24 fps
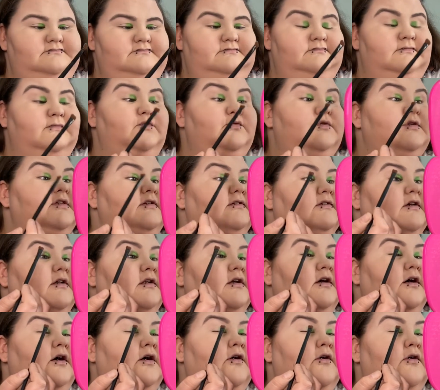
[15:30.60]
we're just gonna
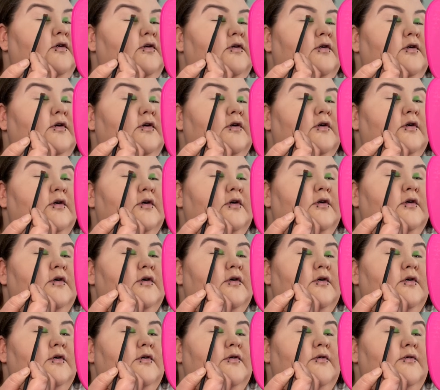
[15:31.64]
go
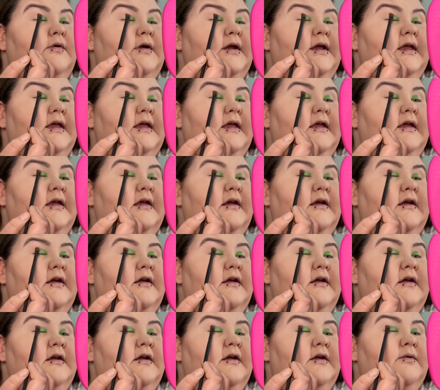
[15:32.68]
right
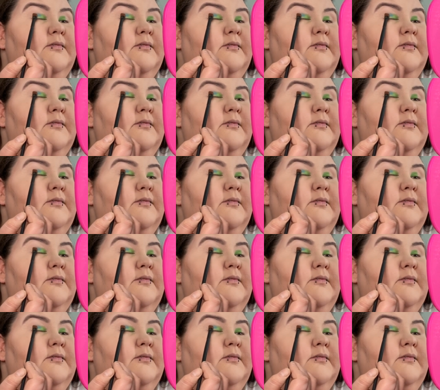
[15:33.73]
here,